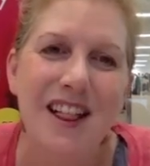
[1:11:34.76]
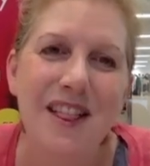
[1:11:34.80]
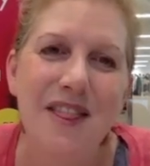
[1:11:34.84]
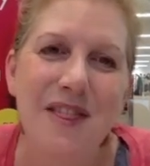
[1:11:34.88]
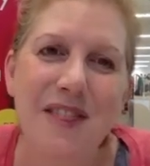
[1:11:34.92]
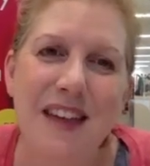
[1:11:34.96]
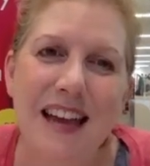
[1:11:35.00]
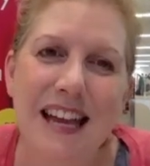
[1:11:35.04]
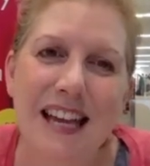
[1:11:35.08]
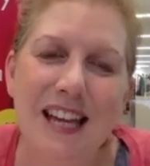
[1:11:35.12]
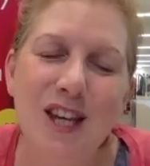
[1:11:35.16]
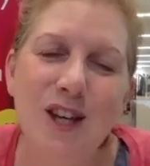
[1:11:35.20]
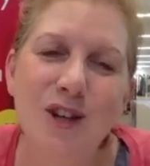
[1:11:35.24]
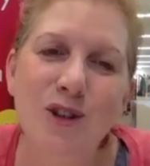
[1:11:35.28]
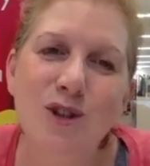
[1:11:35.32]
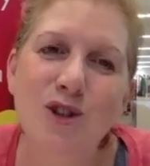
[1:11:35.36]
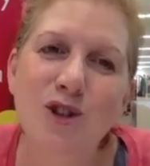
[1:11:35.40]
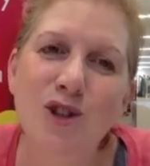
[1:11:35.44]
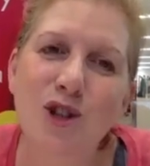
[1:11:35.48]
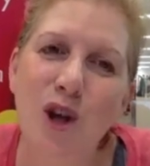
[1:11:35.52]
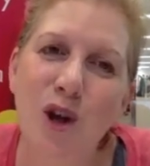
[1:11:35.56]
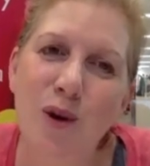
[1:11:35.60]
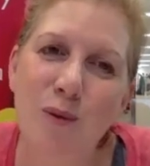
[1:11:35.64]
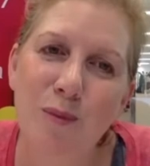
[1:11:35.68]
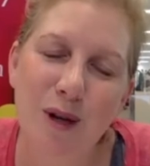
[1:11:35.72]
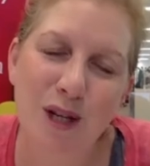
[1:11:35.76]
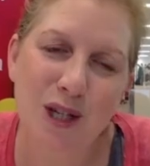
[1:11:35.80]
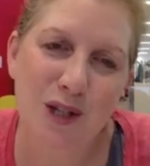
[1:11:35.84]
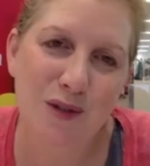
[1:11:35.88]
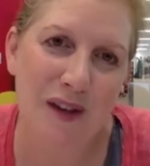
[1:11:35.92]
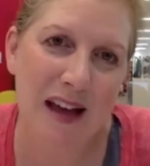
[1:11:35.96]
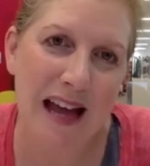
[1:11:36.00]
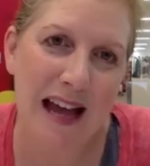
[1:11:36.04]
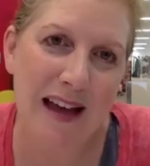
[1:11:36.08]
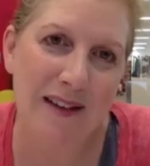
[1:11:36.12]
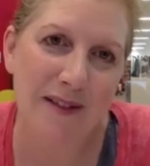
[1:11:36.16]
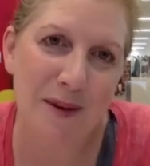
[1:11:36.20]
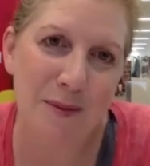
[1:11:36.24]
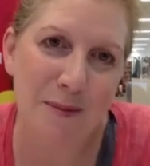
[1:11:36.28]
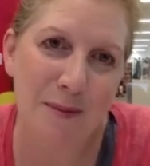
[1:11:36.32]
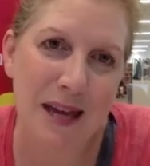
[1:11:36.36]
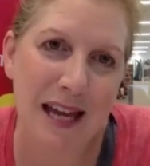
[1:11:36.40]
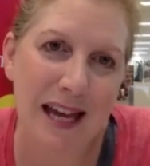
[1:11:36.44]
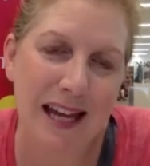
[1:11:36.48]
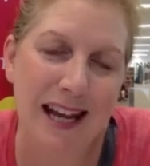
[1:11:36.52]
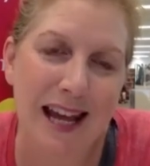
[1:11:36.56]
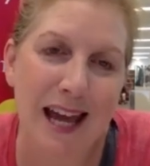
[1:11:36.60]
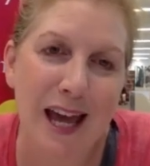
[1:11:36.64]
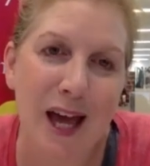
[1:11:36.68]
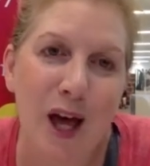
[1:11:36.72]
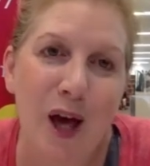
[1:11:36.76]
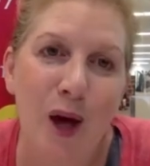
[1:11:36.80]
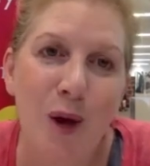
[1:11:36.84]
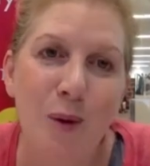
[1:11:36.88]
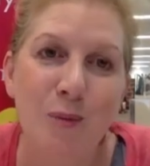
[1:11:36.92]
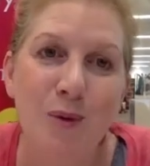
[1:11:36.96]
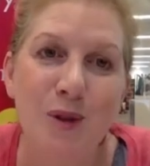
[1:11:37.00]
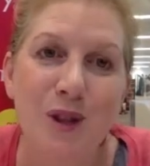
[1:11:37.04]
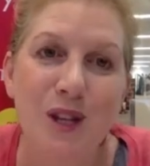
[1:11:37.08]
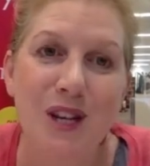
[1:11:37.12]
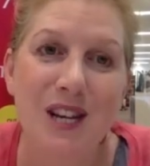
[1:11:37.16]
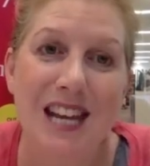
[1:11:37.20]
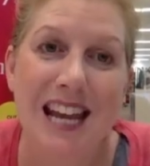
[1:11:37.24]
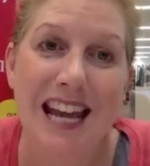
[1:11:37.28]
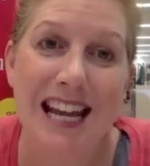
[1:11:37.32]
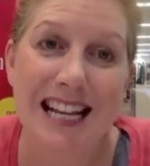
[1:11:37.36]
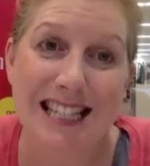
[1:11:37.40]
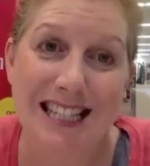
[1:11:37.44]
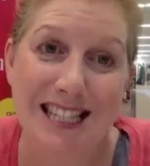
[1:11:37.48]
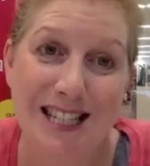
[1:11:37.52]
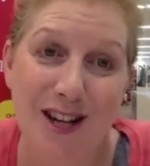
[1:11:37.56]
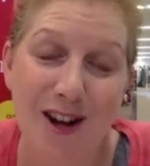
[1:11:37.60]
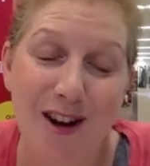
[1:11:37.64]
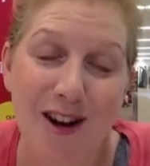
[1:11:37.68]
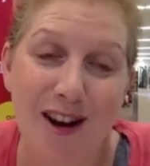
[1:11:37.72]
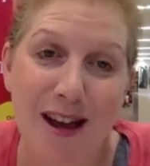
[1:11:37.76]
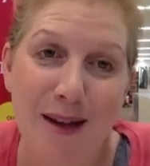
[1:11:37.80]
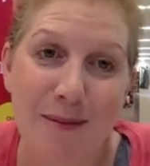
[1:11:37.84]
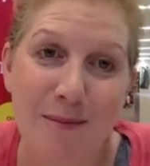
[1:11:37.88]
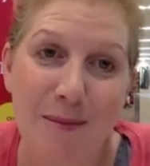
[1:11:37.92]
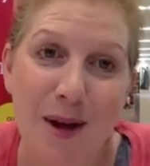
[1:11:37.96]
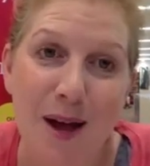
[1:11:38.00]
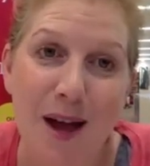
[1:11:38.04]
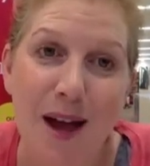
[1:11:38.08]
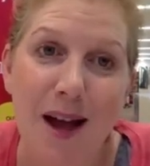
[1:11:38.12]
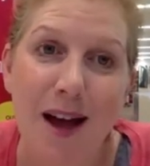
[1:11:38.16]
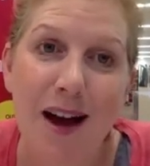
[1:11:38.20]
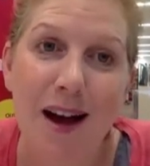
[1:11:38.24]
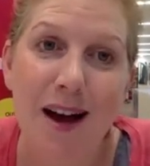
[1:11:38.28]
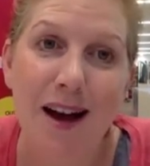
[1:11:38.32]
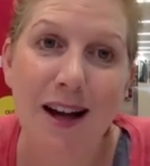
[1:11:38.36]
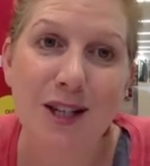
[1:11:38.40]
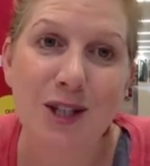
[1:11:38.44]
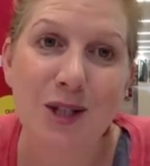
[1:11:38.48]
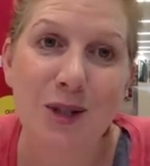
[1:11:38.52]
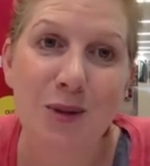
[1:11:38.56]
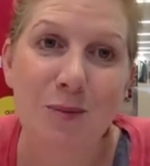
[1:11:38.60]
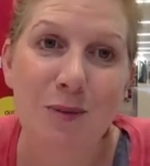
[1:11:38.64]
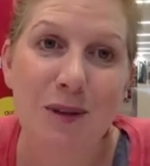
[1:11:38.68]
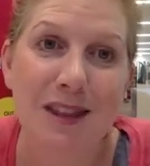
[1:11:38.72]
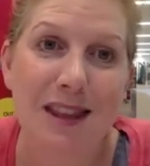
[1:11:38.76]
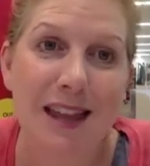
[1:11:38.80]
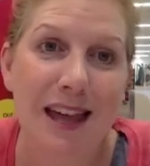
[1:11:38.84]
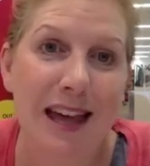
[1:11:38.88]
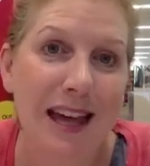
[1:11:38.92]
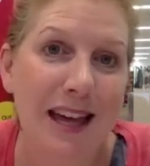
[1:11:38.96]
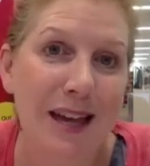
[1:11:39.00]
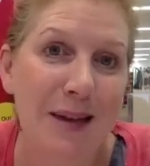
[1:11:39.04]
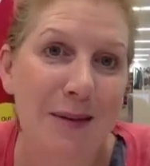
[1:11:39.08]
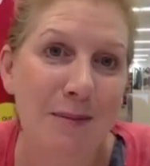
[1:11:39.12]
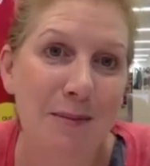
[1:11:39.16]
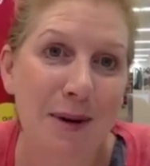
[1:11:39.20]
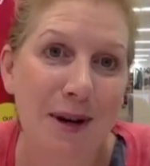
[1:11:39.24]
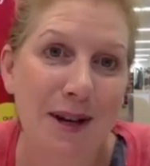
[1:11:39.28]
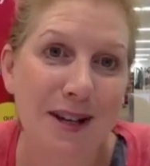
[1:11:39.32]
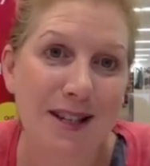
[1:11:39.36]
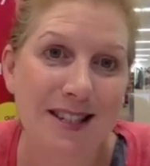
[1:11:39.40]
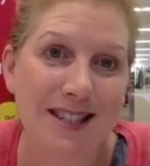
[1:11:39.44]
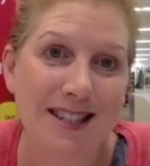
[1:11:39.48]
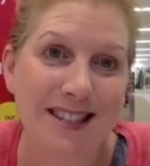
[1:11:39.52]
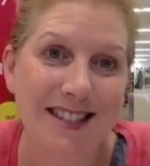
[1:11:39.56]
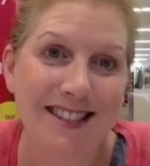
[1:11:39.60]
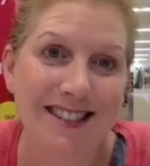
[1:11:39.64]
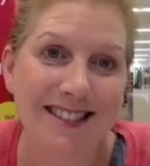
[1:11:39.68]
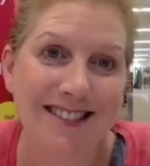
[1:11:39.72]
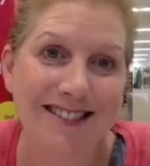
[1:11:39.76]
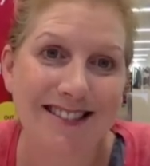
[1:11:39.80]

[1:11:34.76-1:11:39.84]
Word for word: Thank you so much for having me, and I hope that next time I shall be there in person.